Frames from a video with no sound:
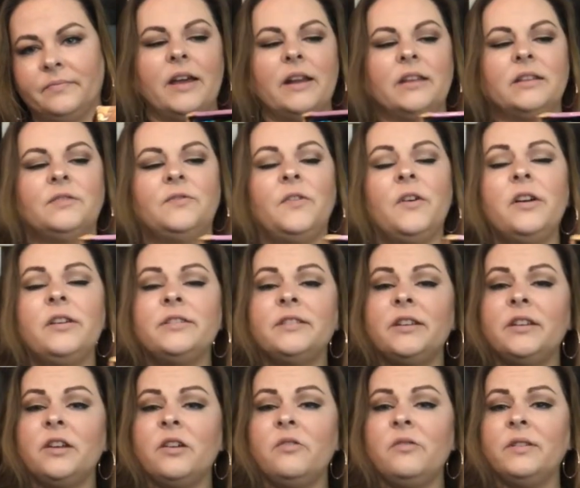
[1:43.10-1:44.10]
And as far as
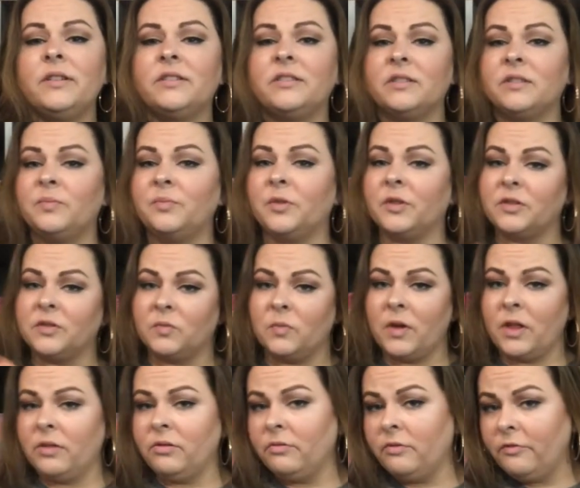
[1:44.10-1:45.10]
I know, it's just books
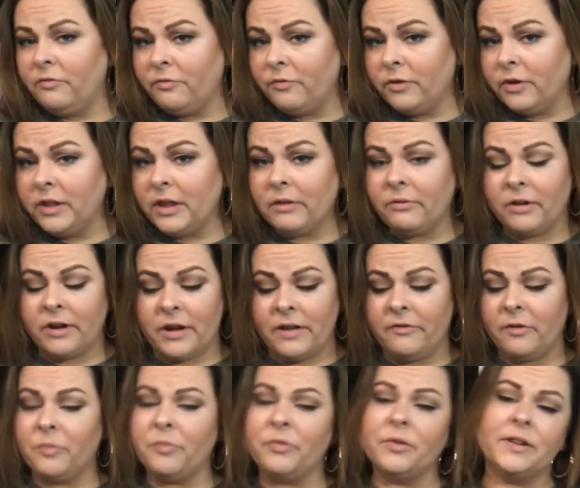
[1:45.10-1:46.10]
1 through 4 that were
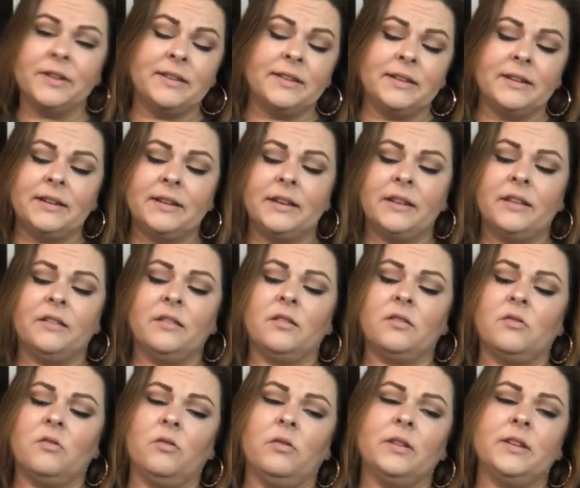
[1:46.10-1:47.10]
ever printed in the
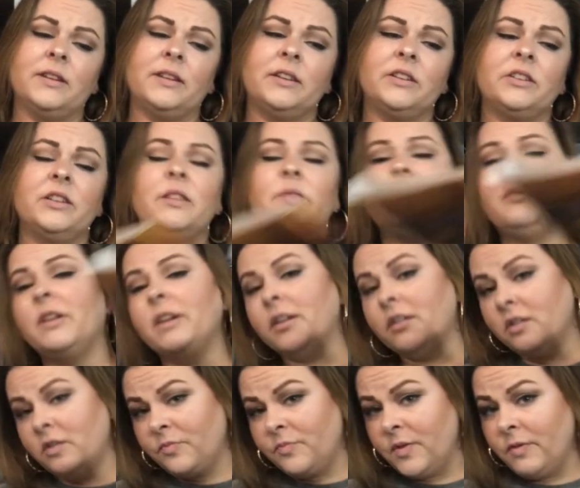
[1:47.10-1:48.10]
gold edition, but I
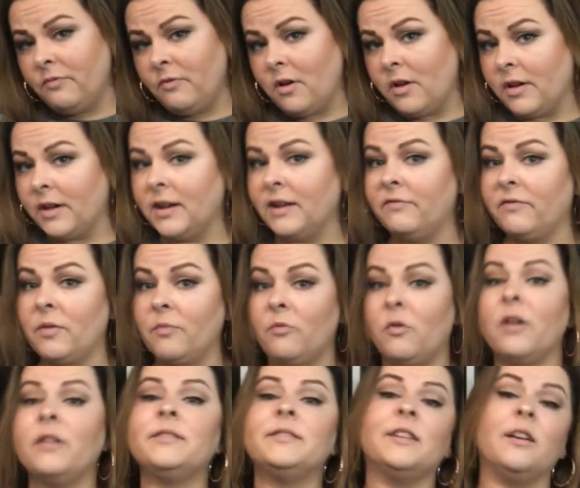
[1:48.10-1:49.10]
could be wrong, and if I'm
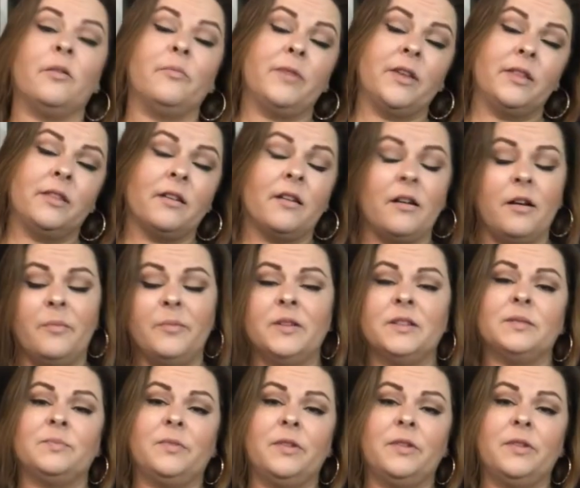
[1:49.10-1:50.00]
wrong, tell me in the comments